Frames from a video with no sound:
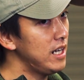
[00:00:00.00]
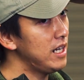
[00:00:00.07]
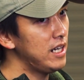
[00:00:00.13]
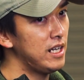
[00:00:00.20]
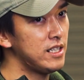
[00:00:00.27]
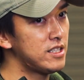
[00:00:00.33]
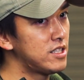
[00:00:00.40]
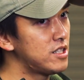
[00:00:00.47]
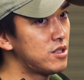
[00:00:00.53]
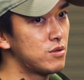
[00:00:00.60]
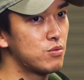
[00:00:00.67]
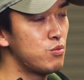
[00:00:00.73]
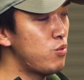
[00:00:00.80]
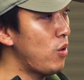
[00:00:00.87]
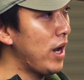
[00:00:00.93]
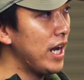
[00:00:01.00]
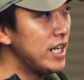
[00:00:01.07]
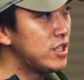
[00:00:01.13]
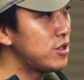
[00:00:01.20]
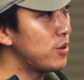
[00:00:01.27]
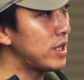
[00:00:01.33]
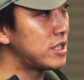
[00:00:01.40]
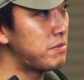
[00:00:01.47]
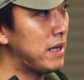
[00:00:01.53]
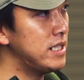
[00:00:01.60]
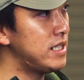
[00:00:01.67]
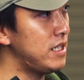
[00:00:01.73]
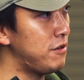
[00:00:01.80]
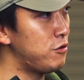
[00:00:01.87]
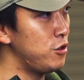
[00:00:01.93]
it's way too
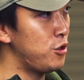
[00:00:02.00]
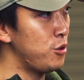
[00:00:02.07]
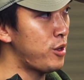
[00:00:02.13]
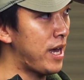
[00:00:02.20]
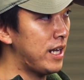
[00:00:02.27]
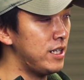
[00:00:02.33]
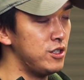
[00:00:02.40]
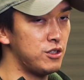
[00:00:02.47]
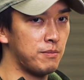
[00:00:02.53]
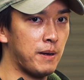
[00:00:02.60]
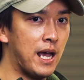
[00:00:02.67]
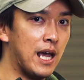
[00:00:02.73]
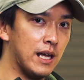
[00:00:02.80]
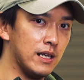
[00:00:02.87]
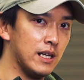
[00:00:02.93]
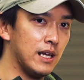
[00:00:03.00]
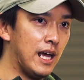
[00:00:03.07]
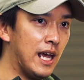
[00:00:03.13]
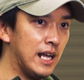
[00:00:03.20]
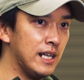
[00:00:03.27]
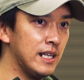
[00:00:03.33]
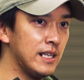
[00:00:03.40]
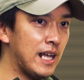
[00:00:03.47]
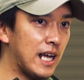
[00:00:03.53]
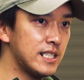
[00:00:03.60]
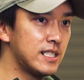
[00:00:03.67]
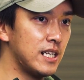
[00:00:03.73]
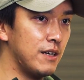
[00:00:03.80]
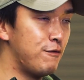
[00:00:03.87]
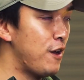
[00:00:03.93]
expensive to do that in Japan. And
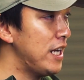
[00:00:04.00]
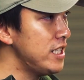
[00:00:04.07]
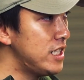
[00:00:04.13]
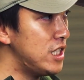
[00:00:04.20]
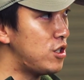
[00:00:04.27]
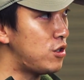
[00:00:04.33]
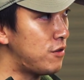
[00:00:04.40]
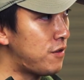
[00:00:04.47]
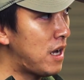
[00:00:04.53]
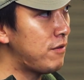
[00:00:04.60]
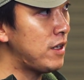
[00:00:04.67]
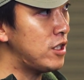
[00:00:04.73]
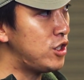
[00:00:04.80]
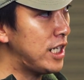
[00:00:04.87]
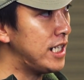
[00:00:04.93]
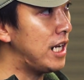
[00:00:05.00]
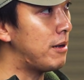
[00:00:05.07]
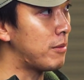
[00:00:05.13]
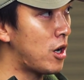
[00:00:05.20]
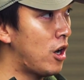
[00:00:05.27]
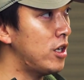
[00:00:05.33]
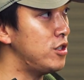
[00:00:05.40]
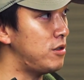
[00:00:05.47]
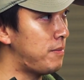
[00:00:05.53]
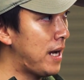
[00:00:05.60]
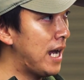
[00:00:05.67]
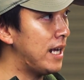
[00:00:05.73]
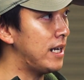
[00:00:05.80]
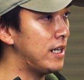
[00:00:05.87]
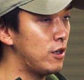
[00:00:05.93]
that's the advantage of having a JDM car in
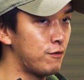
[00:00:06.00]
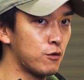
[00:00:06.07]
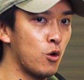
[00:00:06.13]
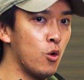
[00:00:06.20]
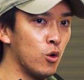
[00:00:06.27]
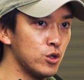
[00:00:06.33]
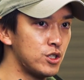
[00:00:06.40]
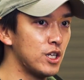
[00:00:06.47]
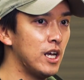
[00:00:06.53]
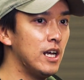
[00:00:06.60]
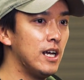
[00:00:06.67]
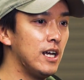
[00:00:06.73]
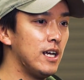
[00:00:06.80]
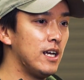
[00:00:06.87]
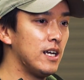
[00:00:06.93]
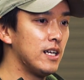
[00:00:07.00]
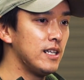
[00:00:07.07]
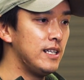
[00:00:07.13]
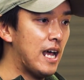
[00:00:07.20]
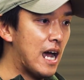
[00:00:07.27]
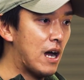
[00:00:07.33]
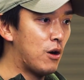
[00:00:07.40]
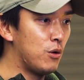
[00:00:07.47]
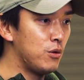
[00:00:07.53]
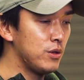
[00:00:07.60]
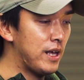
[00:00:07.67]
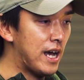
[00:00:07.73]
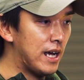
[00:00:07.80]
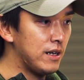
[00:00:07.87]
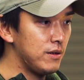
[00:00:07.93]
Japan. And of course, now
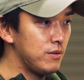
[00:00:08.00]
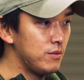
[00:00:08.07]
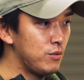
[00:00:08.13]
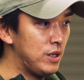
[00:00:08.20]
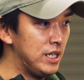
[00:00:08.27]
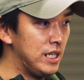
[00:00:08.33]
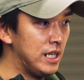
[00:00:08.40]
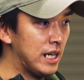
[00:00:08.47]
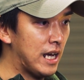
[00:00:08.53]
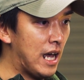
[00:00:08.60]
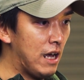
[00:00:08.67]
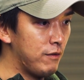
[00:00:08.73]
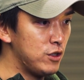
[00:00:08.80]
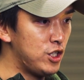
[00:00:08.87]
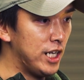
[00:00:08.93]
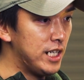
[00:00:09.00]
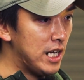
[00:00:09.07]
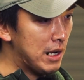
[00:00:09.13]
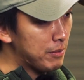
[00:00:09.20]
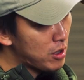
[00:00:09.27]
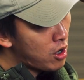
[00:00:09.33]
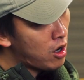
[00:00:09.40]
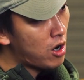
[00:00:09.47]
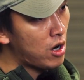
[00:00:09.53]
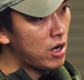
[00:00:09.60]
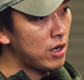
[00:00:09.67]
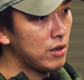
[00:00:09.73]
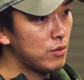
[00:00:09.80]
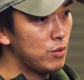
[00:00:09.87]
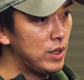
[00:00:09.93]
that we have a JDM
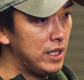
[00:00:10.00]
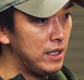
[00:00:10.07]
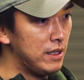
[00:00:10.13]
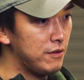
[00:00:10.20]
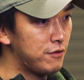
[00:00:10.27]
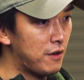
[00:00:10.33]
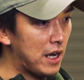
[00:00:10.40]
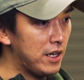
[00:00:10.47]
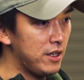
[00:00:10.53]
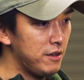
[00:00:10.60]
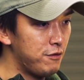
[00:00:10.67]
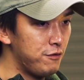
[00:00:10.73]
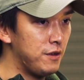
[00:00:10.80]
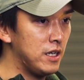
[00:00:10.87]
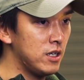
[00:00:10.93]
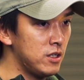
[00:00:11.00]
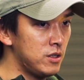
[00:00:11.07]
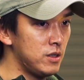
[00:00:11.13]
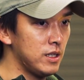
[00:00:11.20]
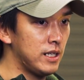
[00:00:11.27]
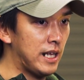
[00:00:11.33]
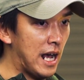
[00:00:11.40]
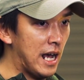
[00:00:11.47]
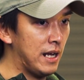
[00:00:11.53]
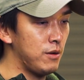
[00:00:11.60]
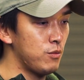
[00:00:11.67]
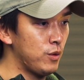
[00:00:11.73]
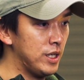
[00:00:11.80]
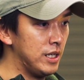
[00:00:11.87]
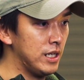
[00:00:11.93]
car, we finally feel
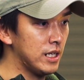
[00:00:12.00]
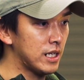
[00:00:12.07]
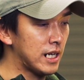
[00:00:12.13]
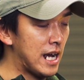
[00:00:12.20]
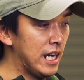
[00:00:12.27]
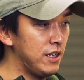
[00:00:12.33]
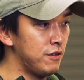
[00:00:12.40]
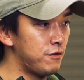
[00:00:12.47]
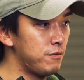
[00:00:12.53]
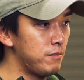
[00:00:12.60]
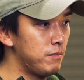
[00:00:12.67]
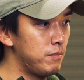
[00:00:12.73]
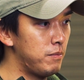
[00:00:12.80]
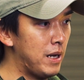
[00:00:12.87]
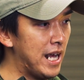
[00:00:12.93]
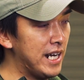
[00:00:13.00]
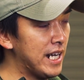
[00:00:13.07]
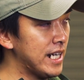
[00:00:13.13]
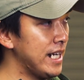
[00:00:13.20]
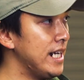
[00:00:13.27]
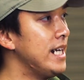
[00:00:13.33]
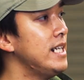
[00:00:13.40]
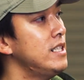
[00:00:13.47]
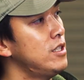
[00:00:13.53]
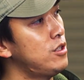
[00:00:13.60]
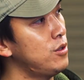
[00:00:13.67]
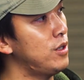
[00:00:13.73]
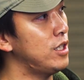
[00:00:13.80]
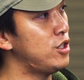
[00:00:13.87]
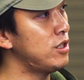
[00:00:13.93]
that we kind of blending
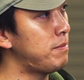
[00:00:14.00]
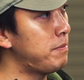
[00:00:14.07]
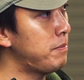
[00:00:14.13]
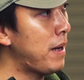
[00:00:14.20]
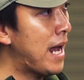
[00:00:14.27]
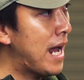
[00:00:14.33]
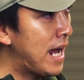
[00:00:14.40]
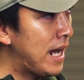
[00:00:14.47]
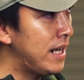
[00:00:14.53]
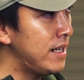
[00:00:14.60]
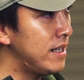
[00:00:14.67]
into the Japan,